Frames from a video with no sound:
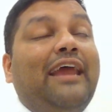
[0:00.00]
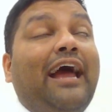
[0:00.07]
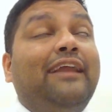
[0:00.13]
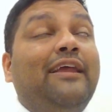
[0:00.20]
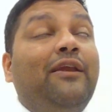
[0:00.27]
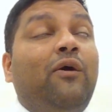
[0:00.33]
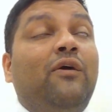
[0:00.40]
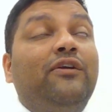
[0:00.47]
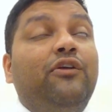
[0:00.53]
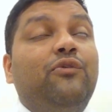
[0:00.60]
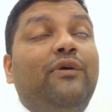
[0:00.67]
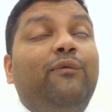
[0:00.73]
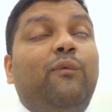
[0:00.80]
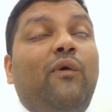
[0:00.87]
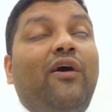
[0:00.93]
in order to
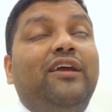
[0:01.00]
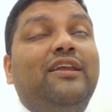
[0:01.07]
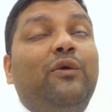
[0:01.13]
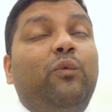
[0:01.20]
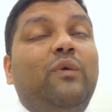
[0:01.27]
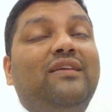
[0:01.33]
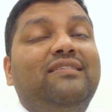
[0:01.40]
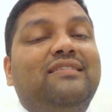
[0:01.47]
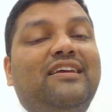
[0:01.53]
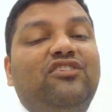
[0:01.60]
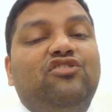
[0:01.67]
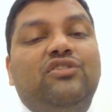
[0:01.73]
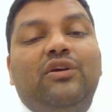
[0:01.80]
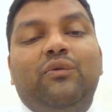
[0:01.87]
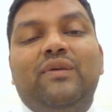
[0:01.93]
avoid a
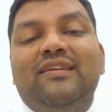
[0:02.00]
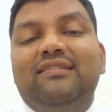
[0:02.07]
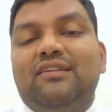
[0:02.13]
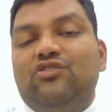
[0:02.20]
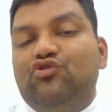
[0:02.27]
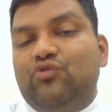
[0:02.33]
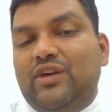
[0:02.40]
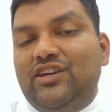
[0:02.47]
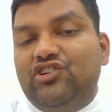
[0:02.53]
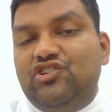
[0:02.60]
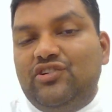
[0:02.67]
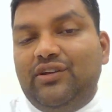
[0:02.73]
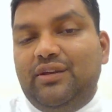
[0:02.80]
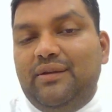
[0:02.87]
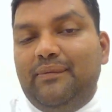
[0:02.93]
recessionary
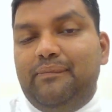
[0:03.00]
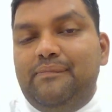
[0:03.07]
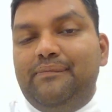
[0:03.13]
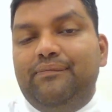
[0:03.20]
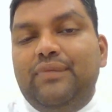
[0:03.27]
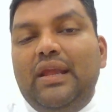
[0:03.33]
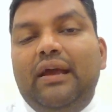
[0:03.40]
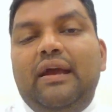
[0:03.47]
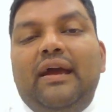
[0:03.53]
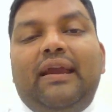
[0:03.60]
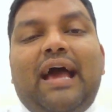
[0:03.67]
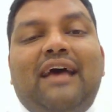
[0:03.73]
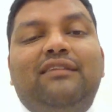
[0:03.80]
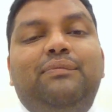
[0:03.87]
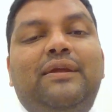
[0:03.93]
situation, it
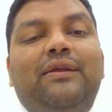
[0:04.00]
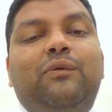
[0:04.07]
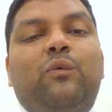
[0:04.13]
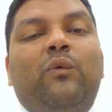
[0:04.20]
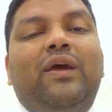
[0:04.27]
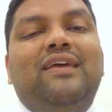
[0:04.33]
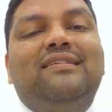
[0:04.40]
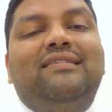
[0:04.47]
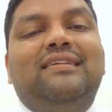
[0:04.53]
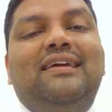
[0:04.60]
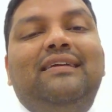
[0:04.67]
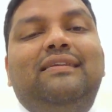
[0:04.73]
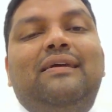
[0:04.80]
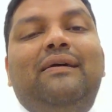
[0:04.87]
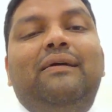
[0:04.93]
has been
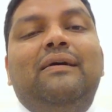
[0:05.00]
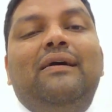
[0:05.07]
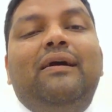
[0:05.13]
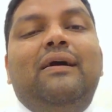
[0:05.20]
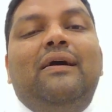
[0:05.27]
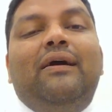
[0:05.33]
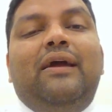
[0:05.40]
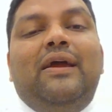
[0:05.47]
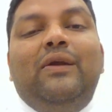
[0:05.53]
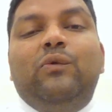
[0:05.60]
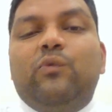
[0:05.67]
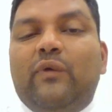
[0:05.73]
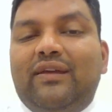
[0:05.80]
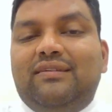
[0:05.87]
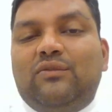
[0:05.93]
raising the
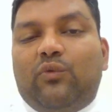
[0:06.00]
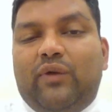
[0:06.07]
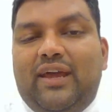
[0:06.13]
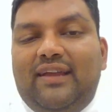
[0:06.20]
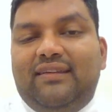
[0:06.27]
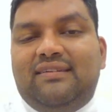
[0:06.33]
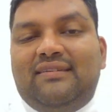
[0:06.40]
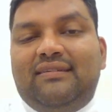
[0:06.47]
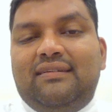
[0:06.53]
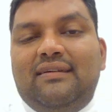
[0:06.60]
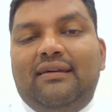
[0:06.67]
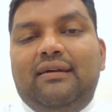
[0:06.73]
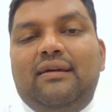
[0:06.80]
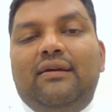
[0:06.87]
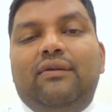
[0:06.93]
interest
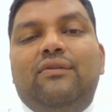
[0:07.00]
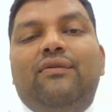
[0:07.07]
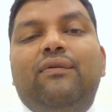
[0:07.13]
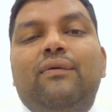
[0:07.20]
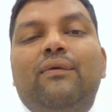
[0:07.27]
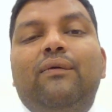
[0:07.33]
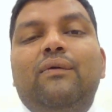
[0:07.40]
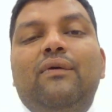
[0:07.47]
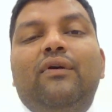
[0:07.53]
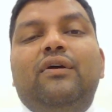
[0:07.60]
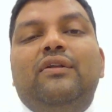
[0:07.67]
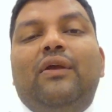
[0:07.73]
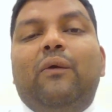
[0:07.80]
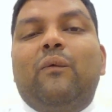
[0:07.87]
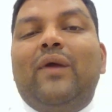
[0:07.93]
rates through
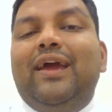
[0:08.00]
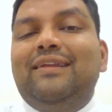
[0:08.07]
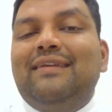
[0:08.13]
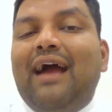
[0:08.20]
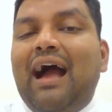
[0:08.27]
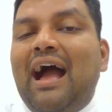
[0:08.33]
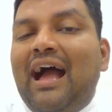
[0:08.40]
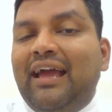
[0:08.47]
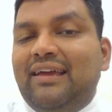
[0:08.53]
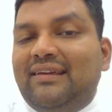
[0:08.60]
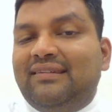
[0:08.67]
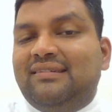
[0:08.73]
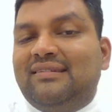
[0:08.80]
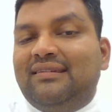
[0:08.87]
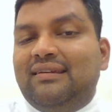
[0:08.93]
the rate
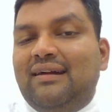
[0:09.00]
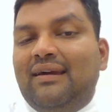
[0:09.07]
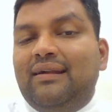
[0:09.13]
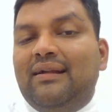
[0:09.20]
hikes.